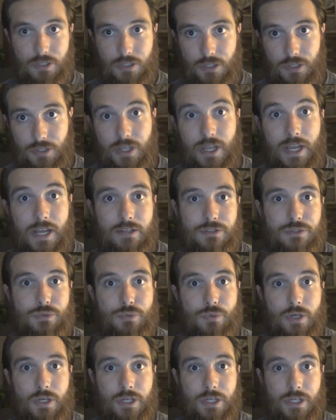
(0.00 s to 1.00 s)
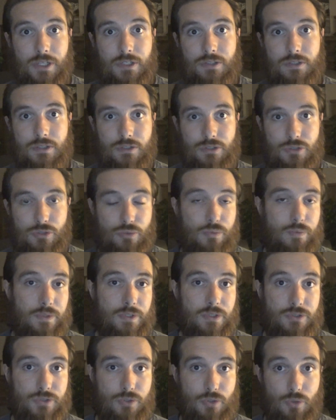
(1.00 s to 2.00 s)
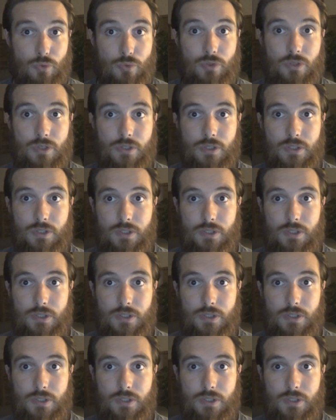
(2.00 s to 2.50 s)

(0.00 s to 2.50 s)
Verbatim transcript: uh, the house ready to be sold.